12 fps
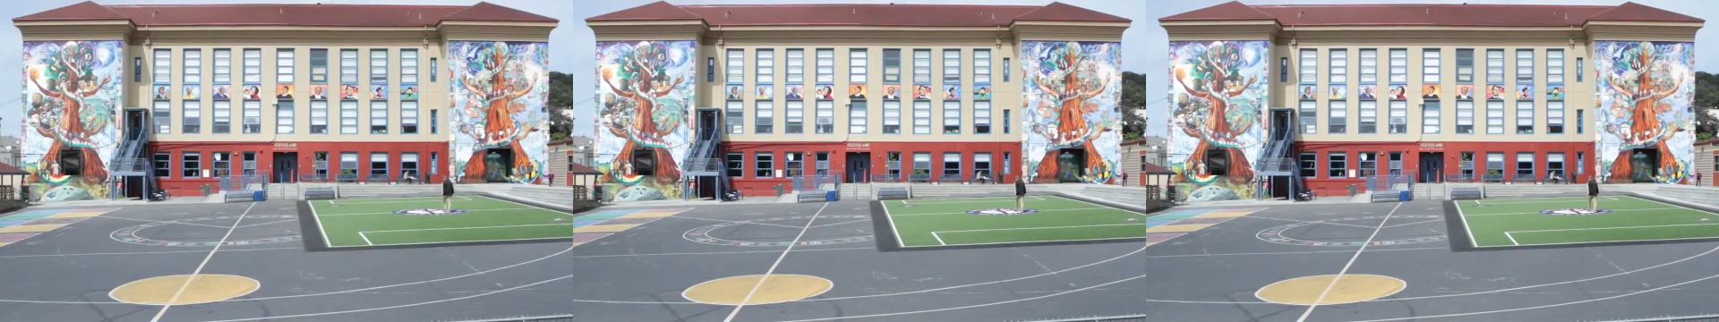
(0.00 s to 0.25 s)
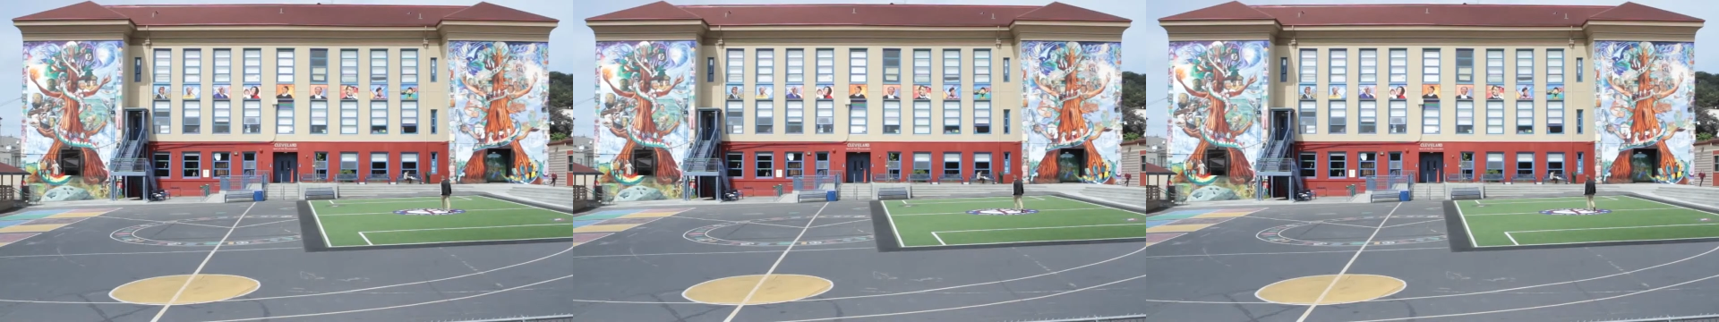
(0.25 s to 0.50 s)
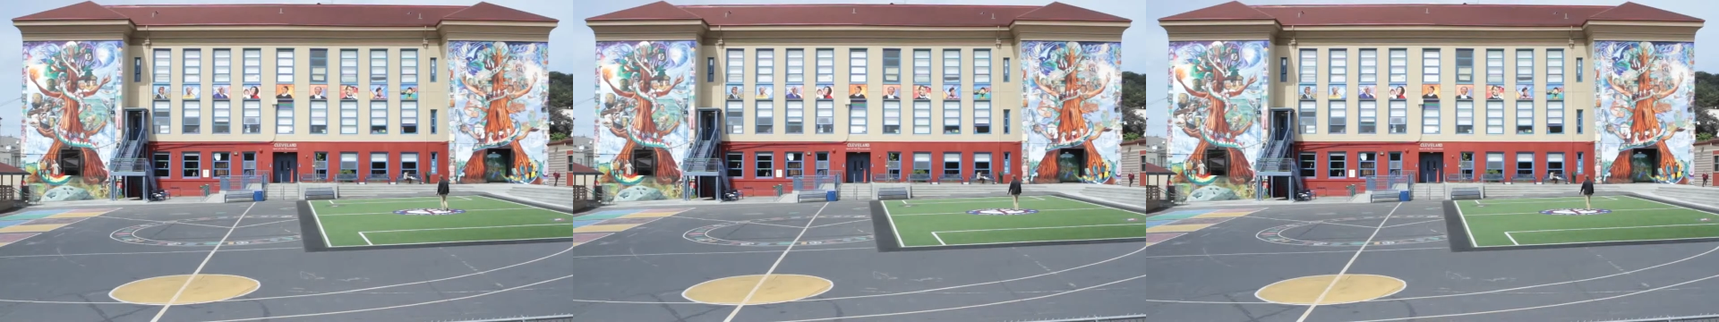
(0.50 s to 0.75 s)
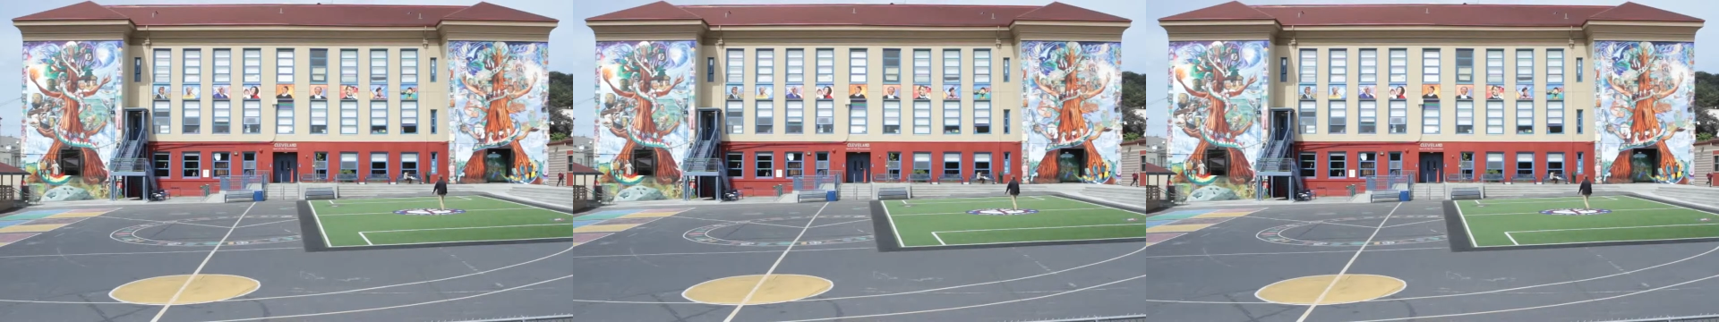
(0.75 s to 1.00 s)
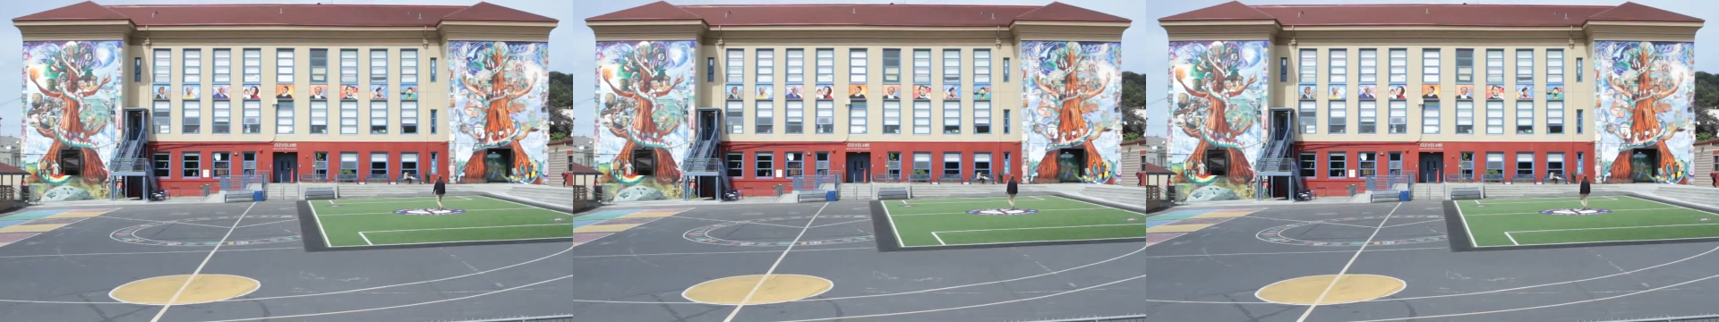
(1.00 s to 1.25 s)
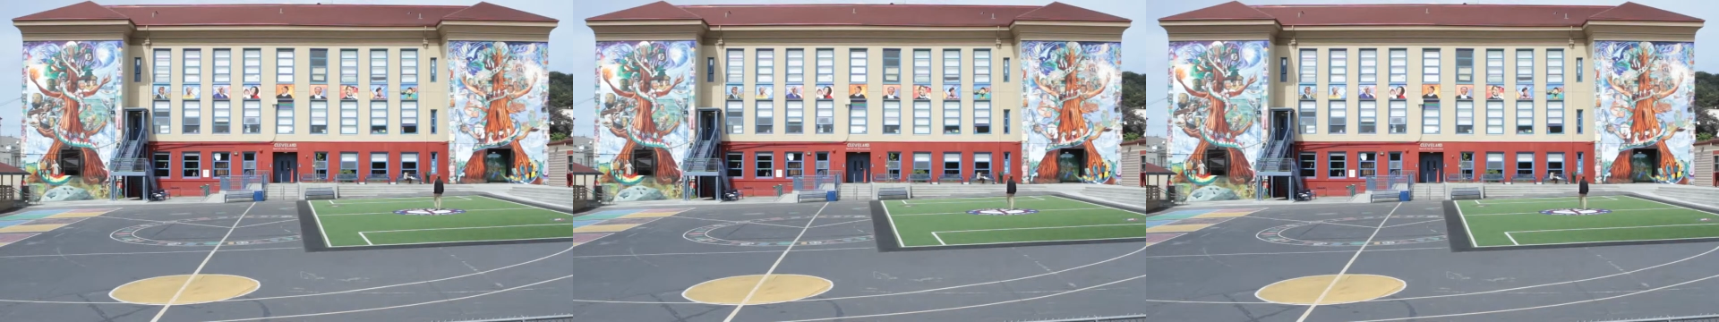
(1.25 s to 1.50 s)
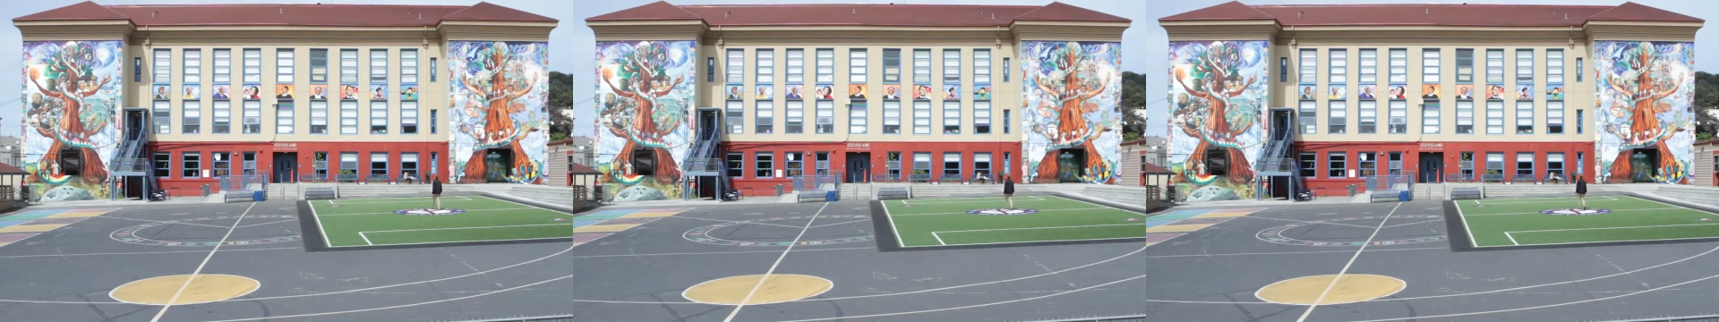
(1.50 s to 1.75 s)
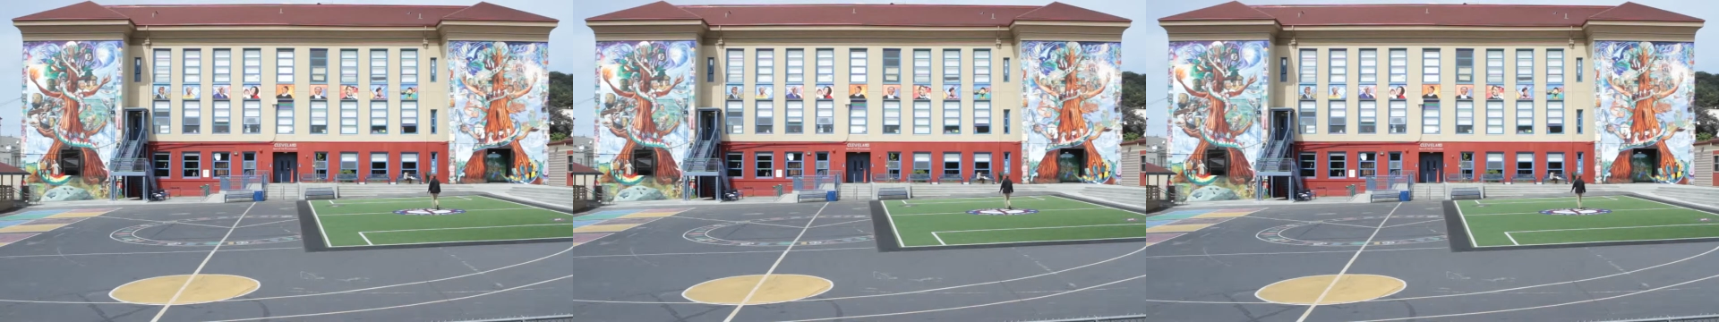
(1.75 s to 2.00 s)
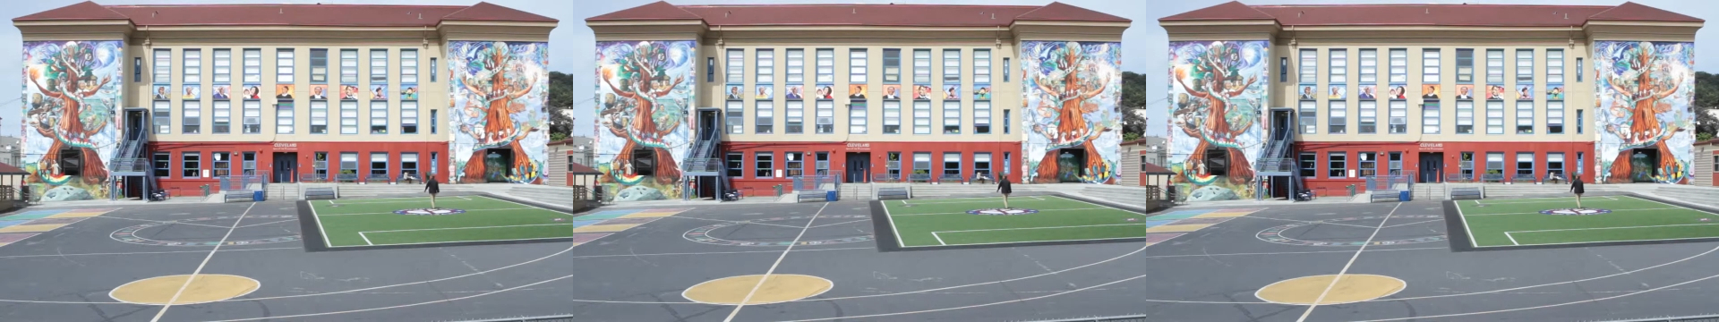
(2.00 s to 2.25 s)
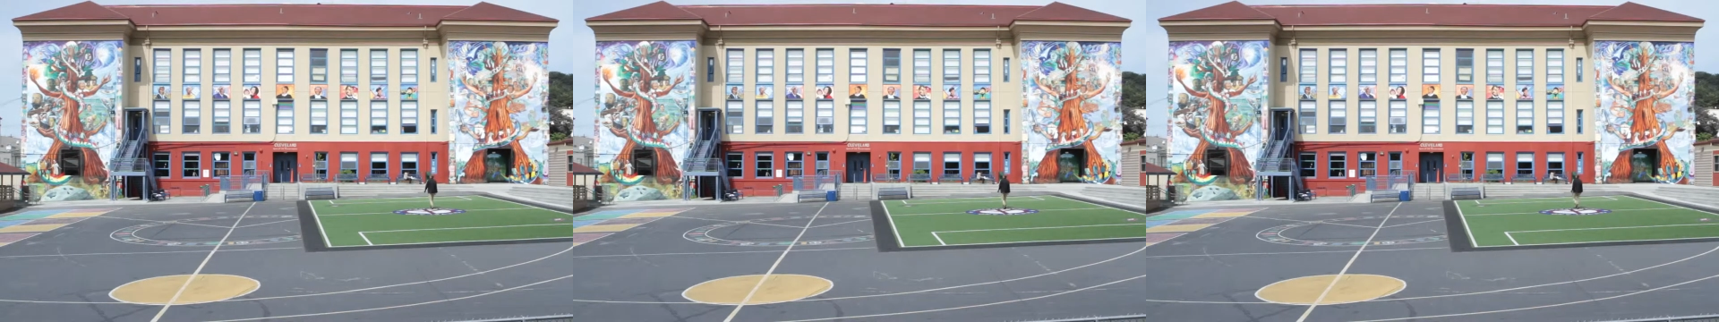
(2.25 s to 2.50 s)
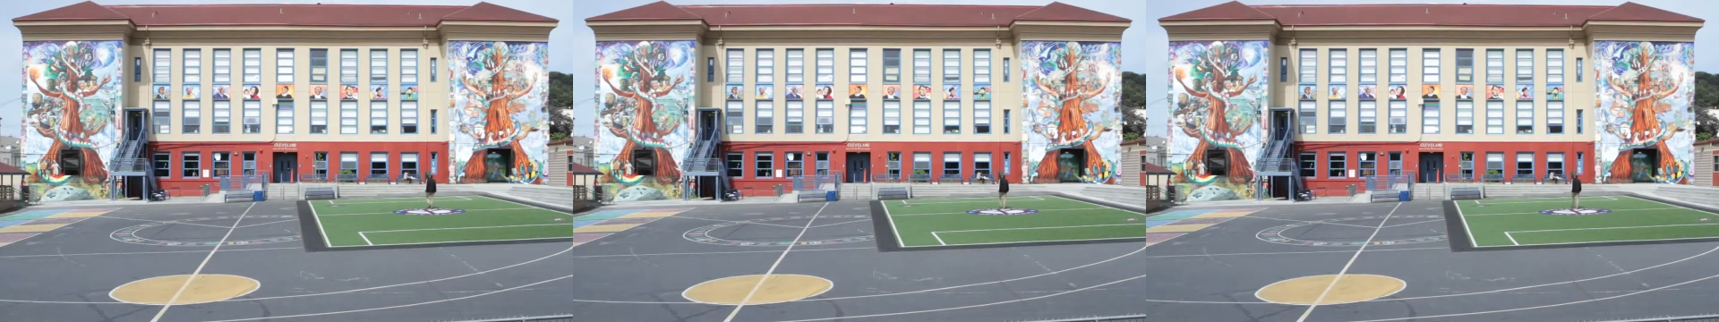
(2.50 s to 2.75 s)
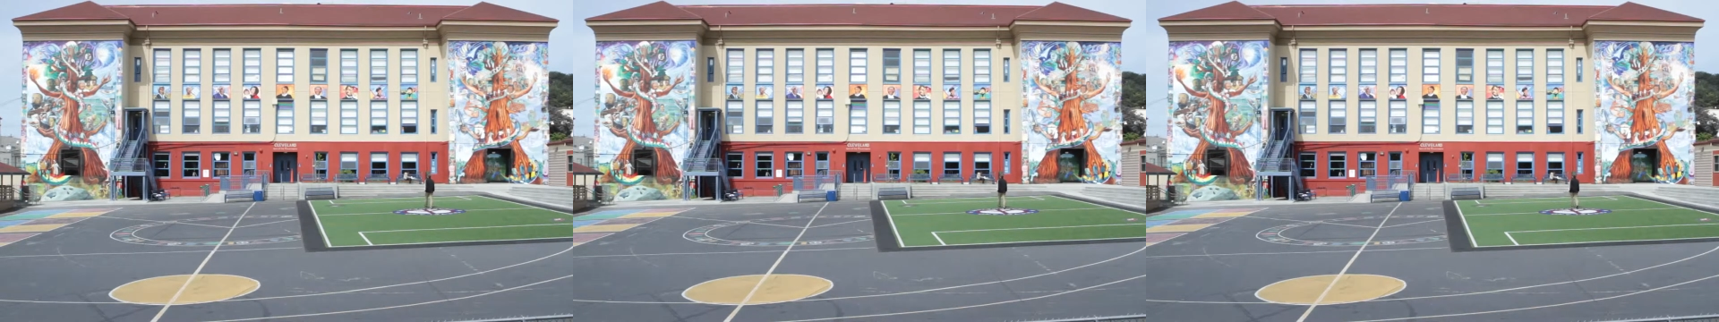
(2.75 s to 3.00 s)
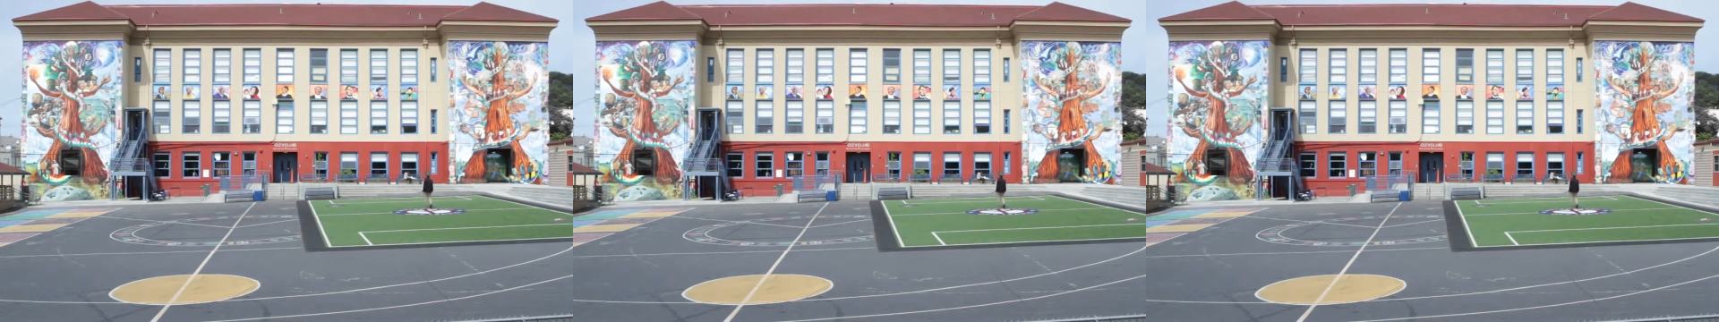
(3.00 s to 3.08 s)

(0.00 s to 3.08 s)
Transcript: [unreadable: no face in view]